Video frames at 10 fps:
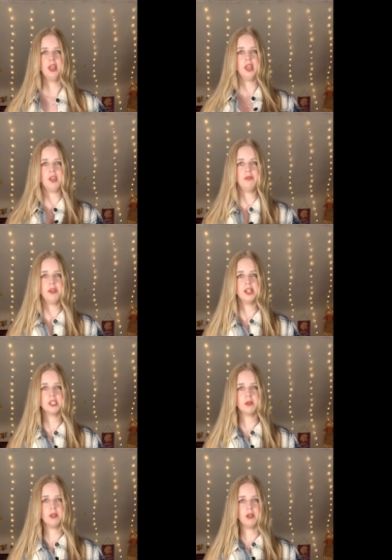It
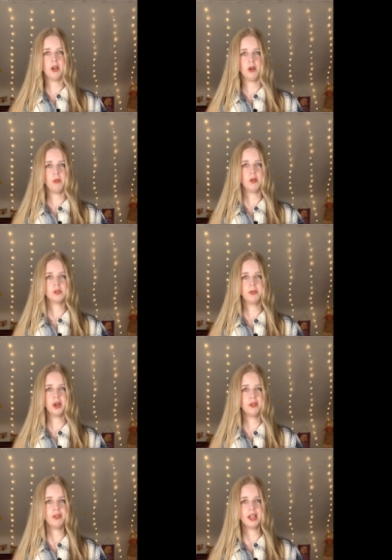fits almost
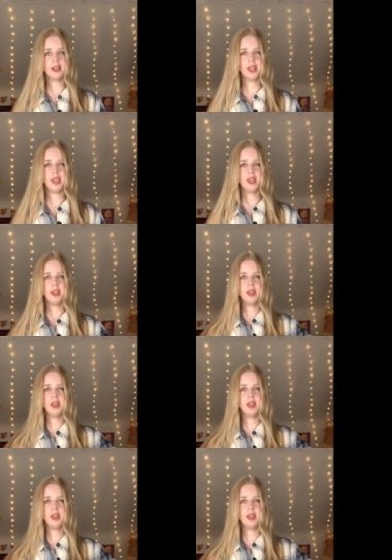perfectly.